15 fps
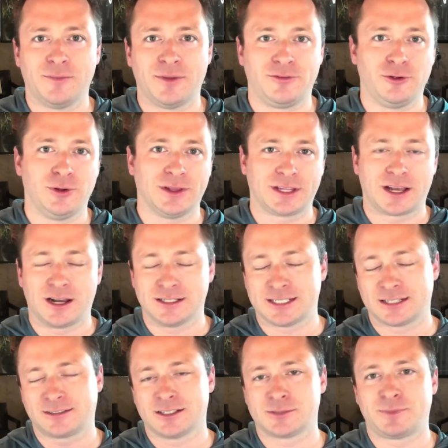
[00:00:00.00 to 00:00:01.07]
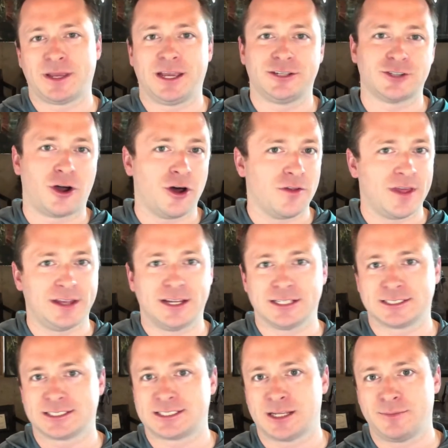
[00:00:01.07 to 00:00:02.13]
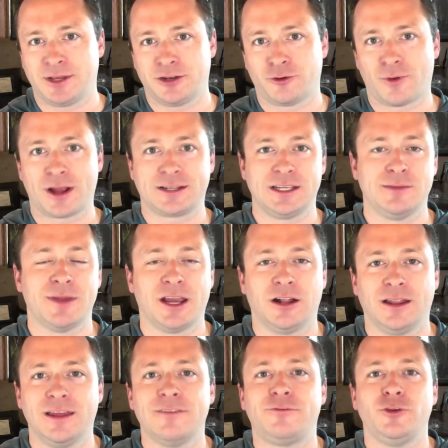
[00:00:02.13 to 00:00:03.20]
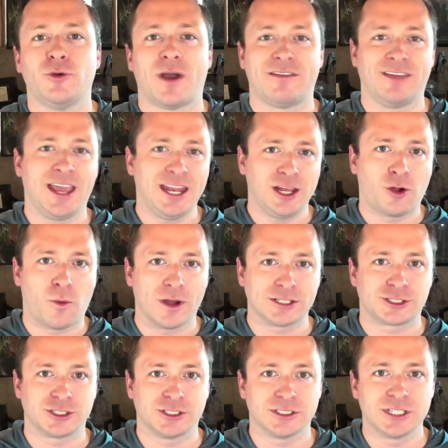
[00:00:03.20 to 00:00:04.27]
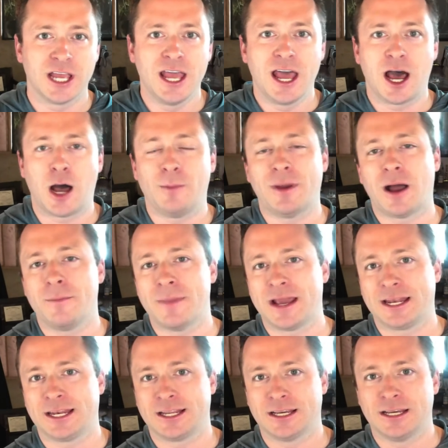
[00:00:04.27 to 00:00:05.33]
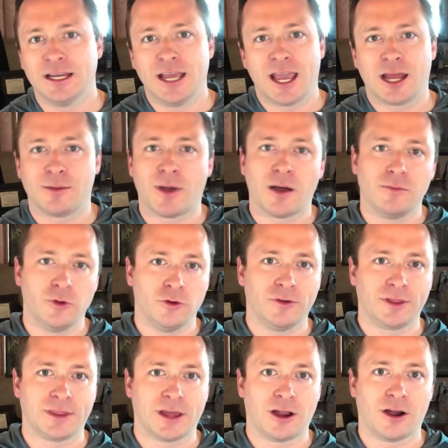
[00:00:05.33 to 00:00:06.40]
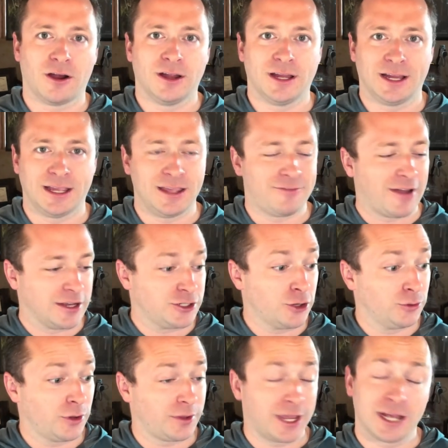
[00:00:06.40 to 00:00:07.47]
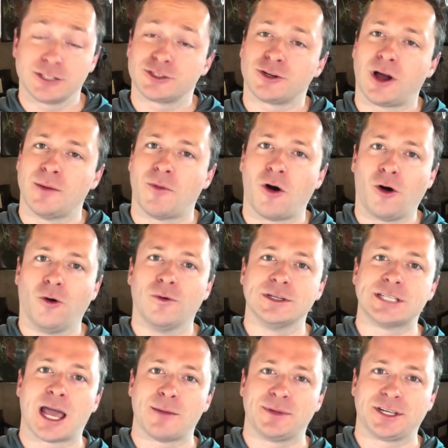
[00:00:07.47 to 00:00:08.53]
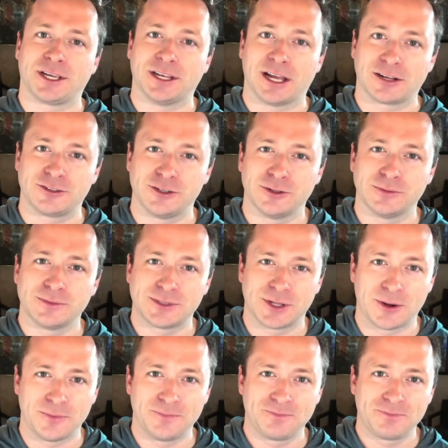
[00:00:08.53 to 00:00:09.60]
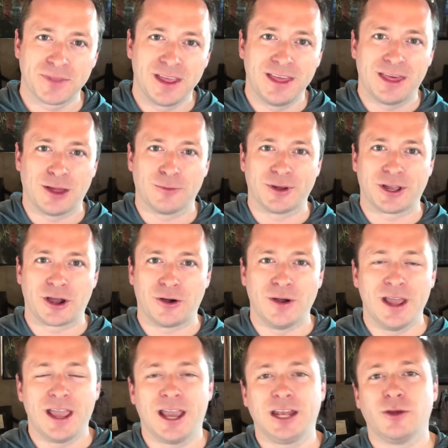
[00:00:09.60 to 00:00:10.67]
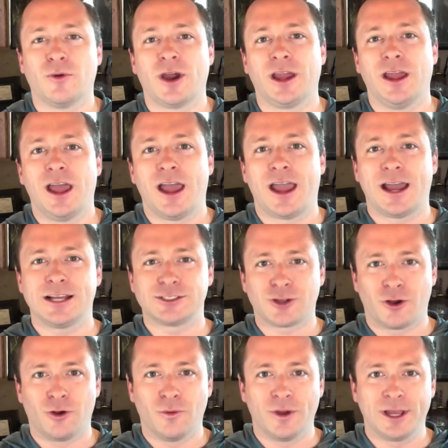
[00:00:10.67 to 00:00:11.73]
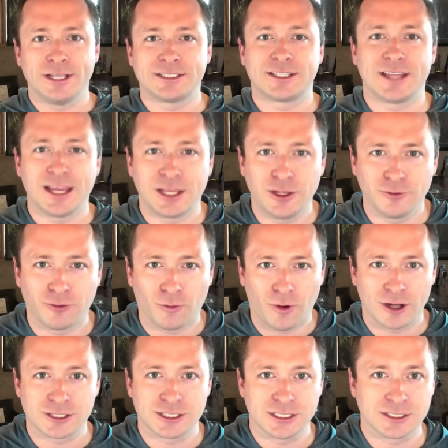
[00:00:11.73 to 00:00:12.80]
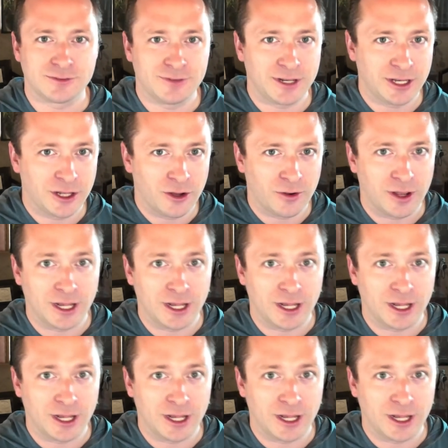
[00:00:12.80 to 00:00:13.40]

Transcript: If you hit the contact us page, all that does is send me a direct email. If you have any questions about Merida and about moving there, uh, if I don't know the answer, I'm always happy to connect you. So there we go. Anyway, as always, thank you for watching this video.